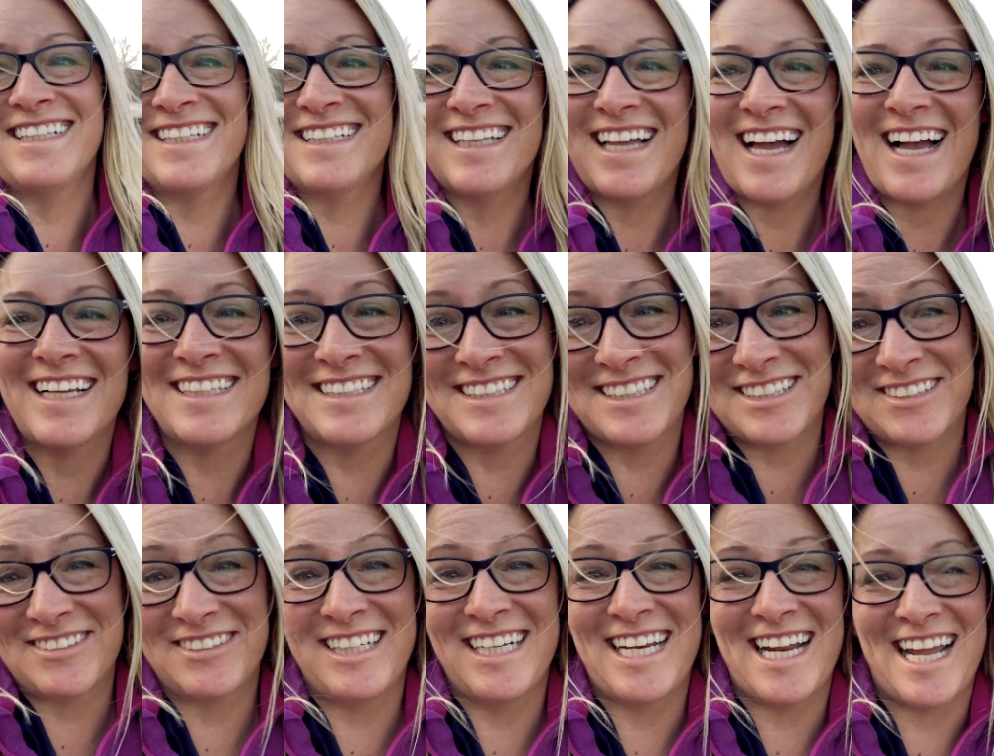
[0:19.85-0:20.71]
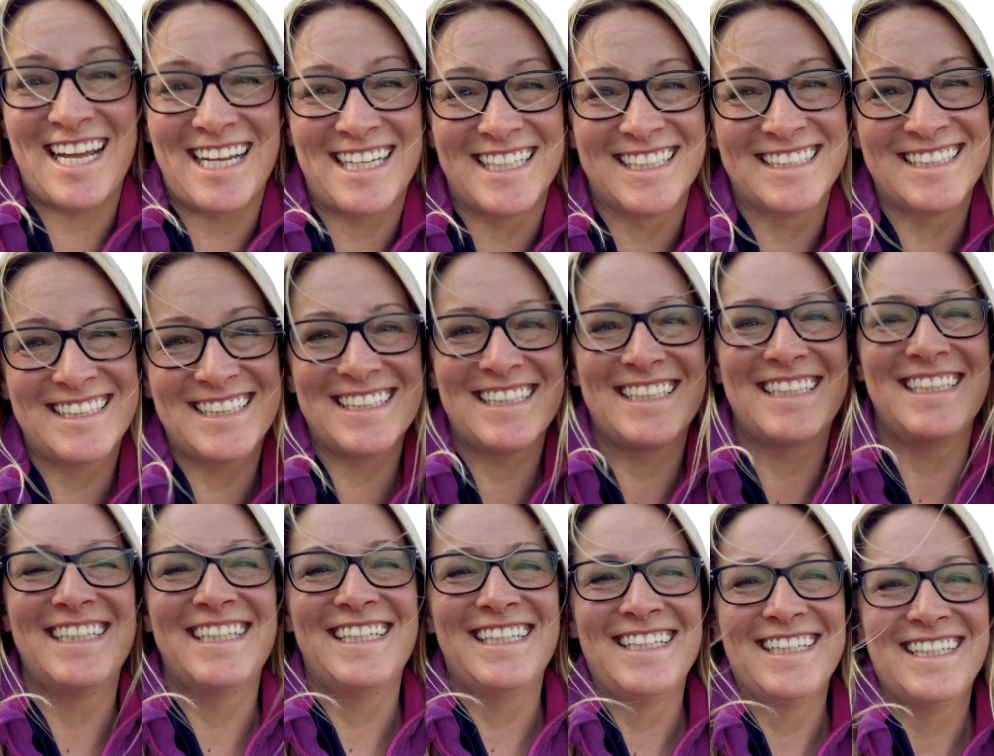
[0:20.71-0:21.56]
the last three days.
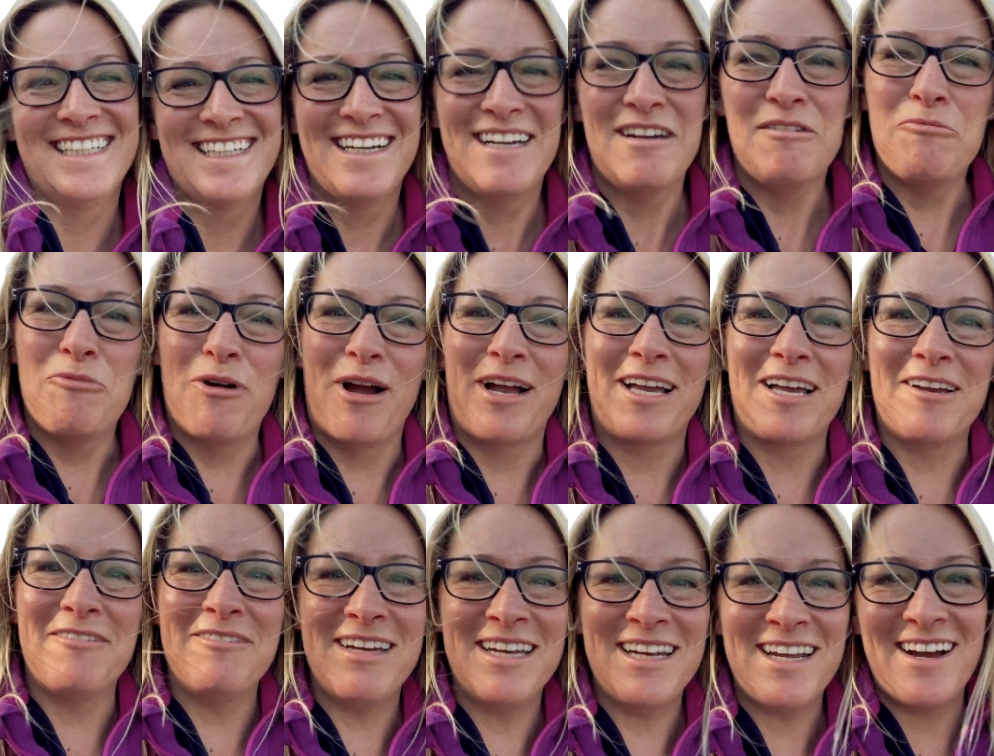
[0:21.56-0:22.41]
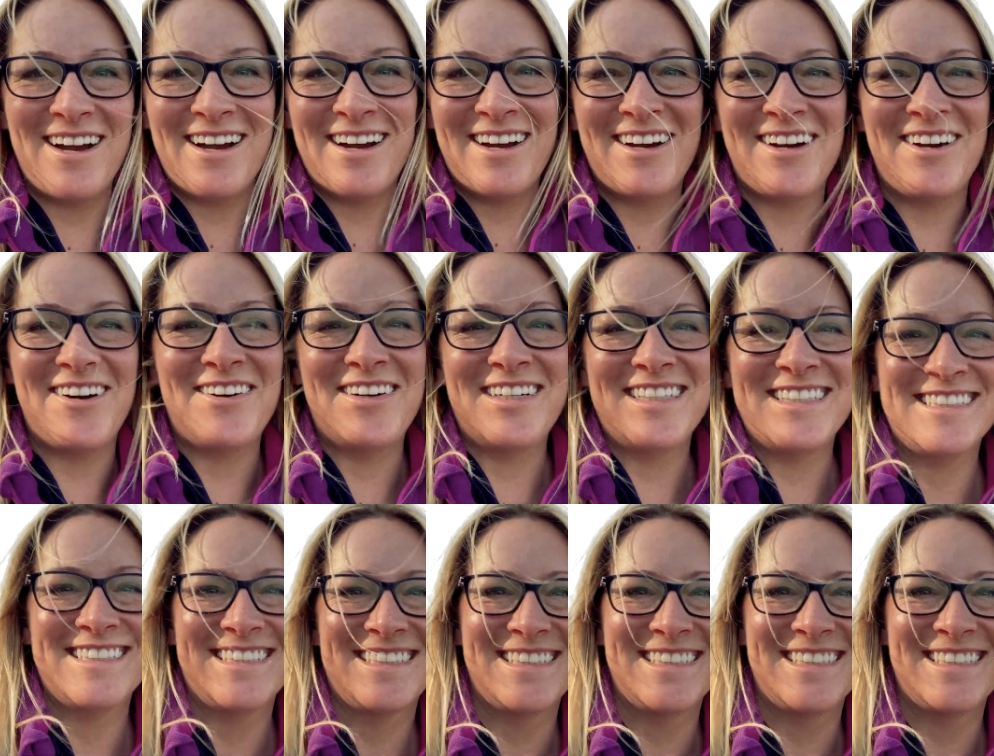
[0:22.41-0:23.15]
What can we know.